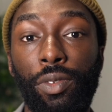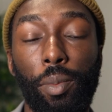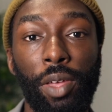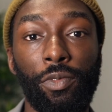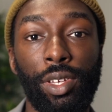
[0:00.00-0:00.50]
the
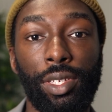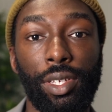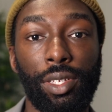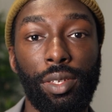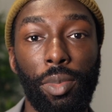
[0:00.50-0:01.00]
main
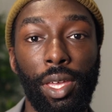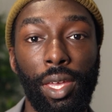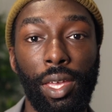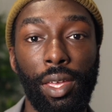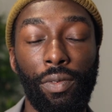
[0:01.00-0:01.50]
reasons
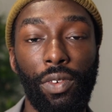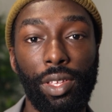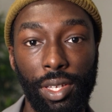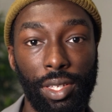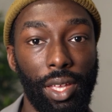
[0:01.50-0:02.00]
being
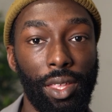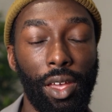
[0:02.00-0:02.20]
fitness and